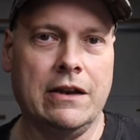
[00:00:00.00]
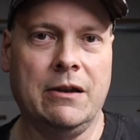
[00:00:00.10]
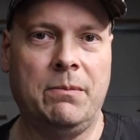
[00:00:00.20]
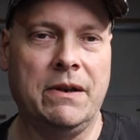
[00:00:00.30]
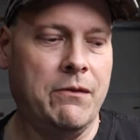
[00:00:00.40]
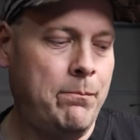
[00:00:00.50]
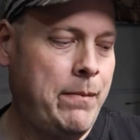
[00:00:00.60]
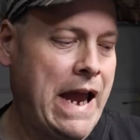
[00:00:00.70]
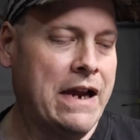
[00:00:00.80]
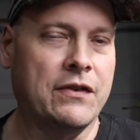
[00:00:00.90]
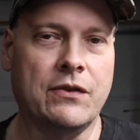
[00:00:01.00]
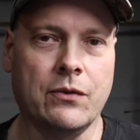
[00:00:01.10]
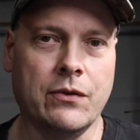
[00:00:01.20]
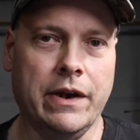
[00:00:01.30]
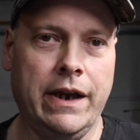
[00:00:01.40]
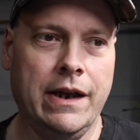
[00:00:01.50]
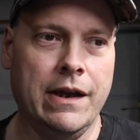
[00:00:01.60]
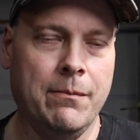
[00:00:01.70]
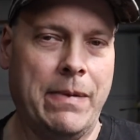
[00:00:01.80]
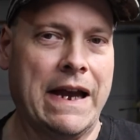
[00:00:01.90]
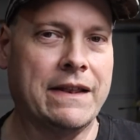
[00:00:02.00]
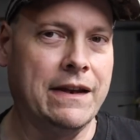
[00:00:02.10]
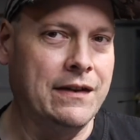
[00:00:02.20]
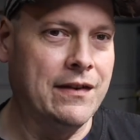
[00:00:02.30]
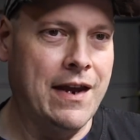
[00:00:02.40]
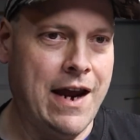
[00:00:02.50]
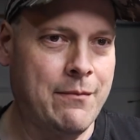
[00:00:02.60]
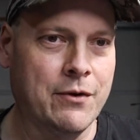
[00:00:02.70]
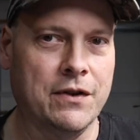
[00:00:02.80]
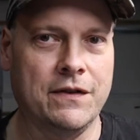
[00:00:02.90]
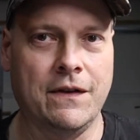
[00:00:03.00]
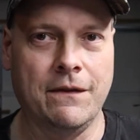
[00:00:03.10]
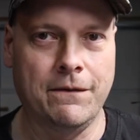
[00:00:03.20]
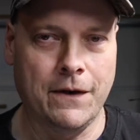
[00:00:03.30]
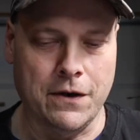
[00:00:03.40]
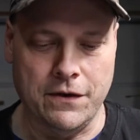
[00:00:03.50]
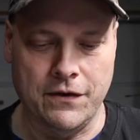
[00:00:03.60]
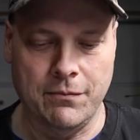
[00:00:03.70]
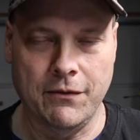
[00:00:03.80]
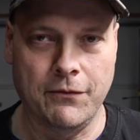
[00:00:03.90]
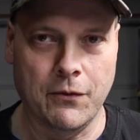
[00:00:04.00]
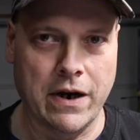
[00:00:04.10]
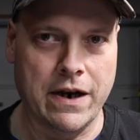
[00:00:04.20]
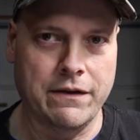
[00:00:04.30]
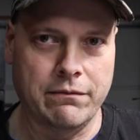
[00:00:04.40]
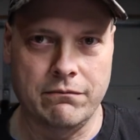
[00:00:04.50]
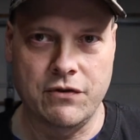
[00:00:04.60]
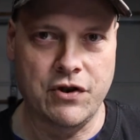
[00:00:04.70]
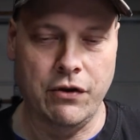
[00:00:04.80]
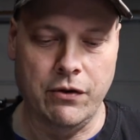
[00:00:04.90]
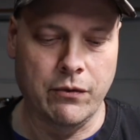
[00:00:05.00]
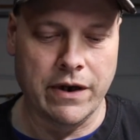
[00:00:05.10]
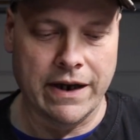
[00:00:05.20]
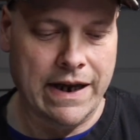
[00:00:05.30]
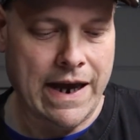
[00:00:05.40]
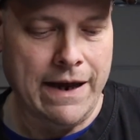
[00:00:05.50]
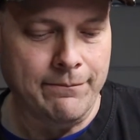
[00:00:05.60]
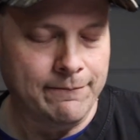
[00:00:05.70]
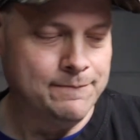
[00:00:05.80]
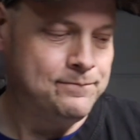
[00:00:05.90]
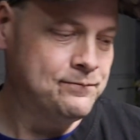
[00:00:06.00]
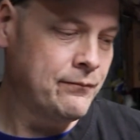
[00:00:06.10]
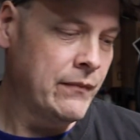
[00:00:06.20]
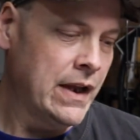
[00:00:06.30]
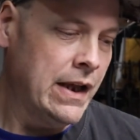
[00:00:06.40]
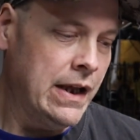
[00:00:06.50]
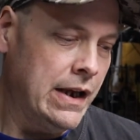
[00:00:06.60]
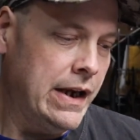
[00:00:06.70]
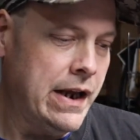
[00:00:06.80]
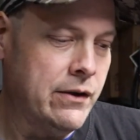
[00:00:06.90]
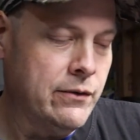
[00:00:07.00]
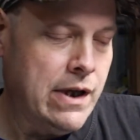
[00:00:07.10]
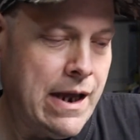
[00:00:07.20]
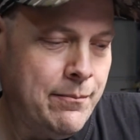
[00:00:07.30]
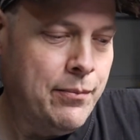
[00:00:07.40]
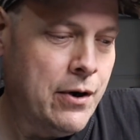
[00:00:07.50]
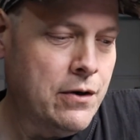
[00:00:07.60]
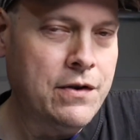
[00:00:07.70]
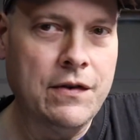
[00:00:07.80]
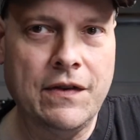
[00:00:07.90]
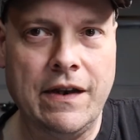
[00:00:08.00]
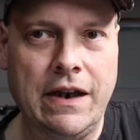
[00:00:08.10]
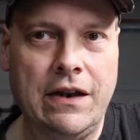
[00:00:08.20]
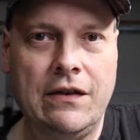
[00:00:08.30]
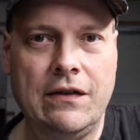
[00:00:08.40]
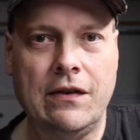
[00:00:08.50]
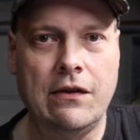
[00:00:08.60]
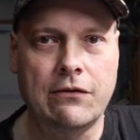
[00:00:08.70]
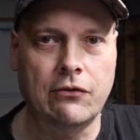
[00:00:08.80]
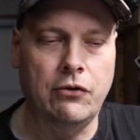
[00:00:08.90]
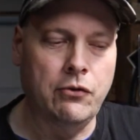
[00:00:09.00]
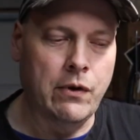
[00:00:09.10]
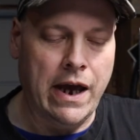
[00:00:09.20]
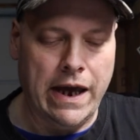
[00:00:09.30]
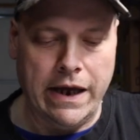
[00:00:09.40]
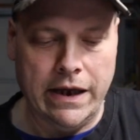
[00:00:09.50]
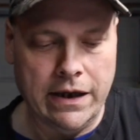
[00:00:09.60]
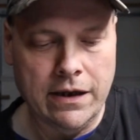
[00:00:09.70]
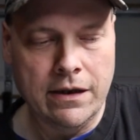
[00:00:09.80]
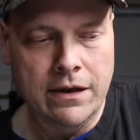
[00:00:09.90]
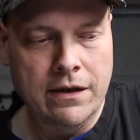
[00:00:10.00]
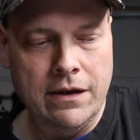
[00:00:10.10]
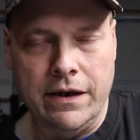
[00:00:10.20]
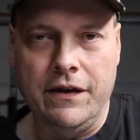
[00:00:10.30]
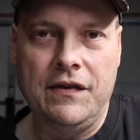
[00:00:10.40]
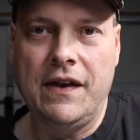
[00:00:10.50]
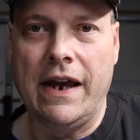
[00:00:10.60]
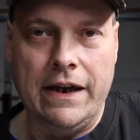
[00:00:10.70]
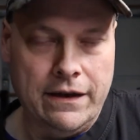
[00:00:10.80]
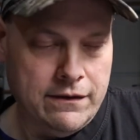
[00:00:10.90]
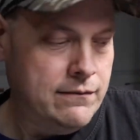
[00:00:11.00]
little bit of a backstory about these cameras first before I show you what I got. Now, I purchased these through an estate.